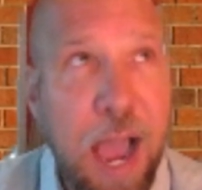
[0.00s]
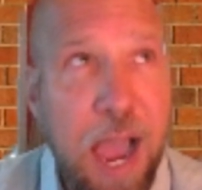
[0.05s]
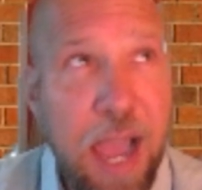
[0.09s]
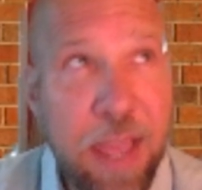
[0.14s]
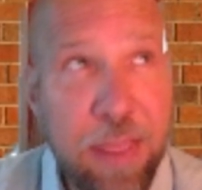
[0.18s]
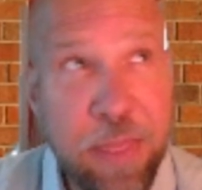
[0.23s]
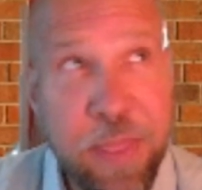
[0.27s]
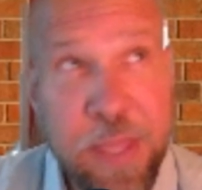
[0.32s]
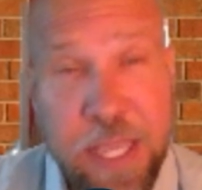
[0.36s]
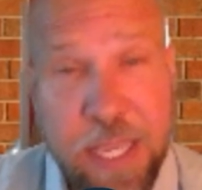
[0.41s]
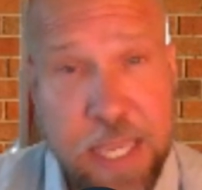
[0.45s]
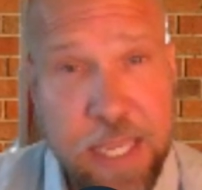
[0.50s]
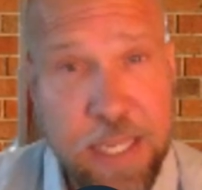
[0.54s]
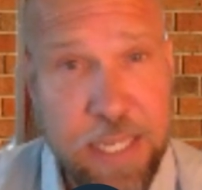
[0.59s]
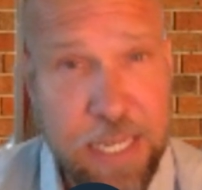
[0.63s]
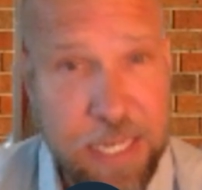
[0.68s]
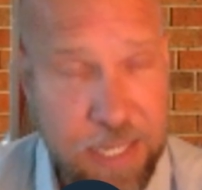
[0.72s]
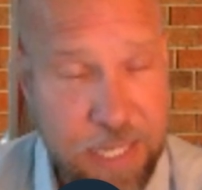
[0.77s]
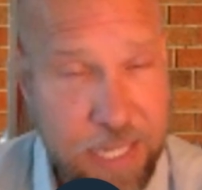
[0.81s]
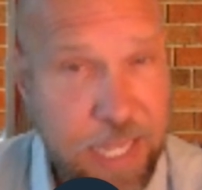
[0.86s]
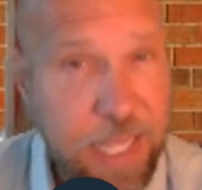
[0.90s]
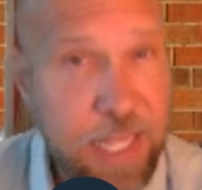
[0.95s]
I think
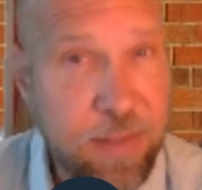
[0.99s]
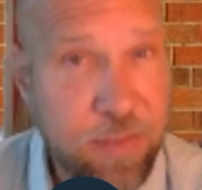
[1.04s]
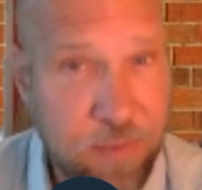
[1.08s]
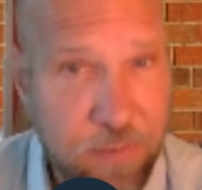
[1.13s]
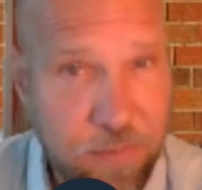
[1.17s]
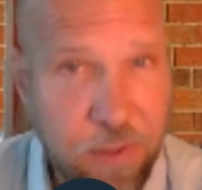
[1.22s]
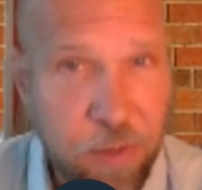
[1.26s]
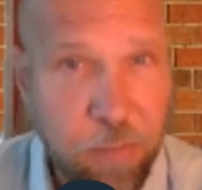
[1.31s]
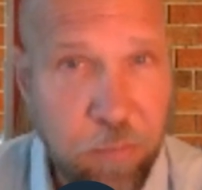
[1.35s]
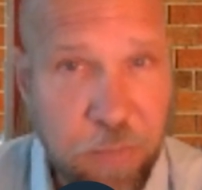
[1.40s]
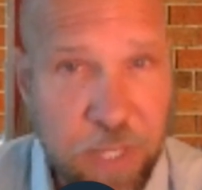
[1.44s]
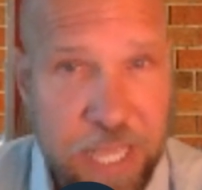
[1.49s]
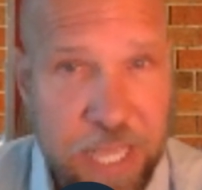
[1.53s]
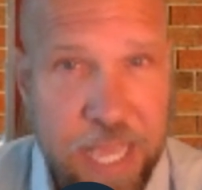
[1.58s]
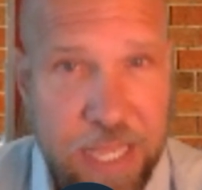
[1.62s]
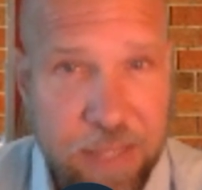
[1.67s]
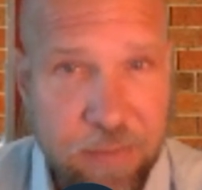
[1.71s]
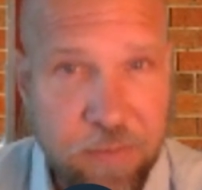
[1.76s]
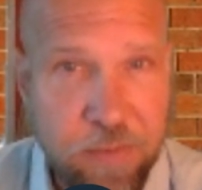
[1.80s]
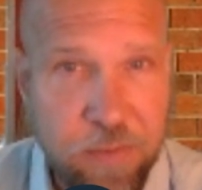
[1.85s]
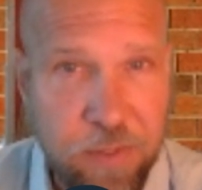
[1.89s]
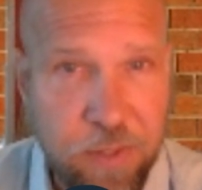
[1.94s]
in some
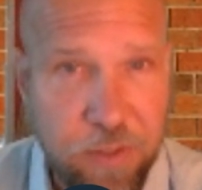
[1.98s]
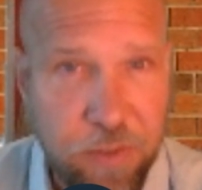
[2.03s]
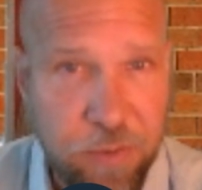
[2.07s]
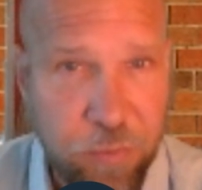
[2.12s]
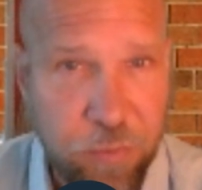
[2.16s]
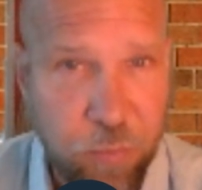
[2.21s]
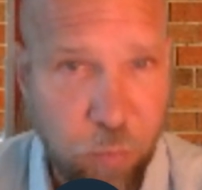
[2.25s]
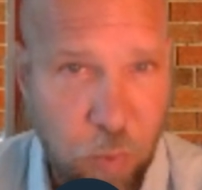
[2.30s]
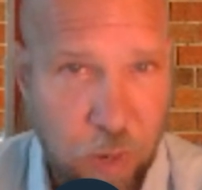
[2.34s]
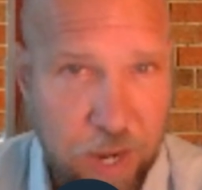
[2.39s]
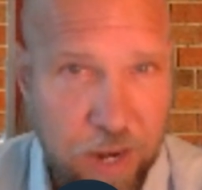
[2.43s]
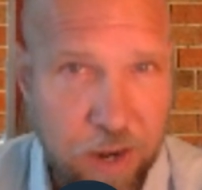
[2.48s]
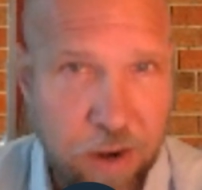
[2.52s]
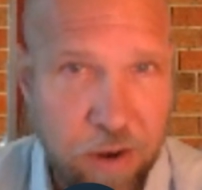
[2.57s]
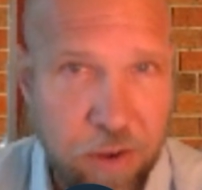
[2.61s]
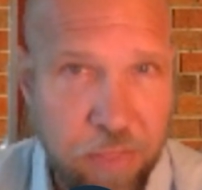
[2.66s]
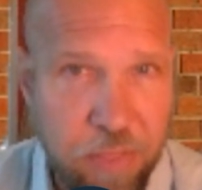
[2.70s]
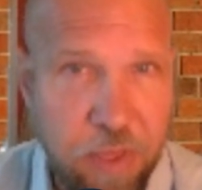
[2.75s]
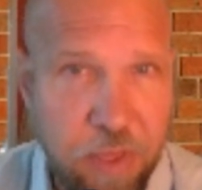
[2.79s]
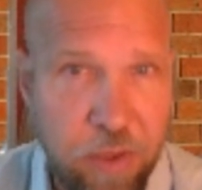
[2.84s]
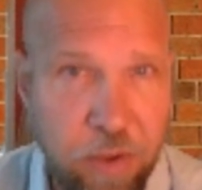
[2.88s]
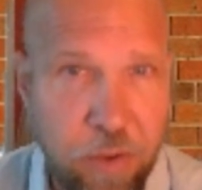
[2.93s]
cases
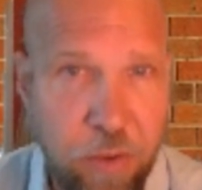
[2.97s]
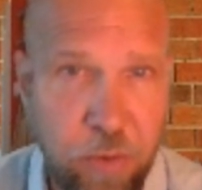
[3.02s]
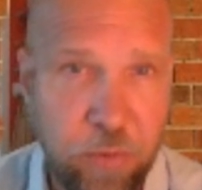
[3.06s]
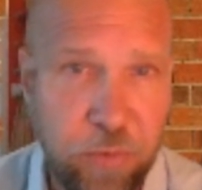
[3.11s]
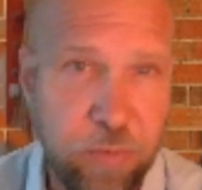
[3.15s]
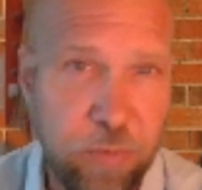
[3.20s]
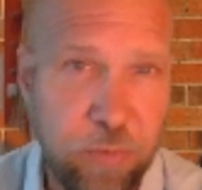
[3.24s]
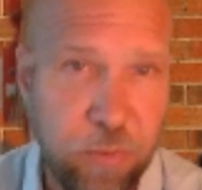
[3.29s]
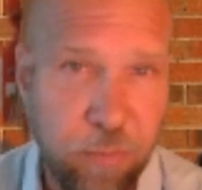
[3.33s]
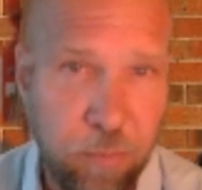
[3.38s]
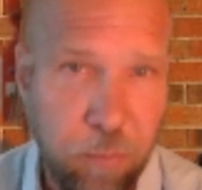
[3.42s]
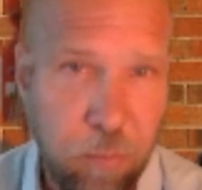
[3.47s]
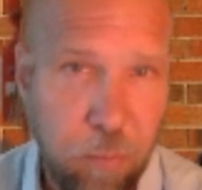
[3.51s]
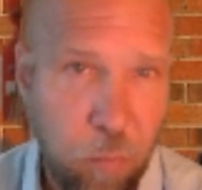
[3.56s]
where those